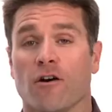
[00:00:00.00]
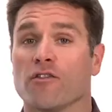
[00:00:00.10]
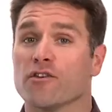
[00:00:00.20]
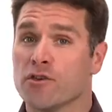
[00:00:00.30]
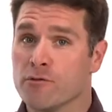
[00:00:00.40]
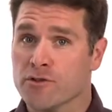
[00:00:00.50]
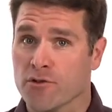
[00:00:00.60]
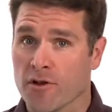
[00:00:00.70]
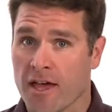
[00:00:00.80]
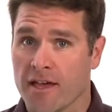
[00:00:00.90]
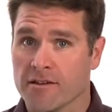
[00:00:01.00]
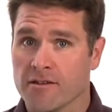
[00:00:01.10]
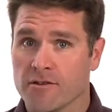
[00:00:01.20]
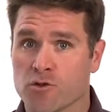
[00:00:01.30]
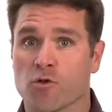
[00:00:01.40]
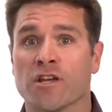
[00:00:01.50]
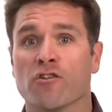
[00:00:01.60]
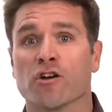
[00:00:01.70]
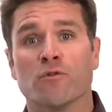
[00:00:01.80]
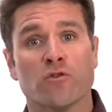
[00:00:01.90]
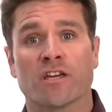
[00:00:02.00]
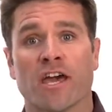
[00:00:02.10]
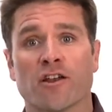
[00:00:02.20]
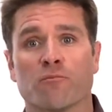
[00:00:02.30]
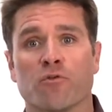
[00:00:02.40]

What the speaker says: On the user end, ShoreTel Communicator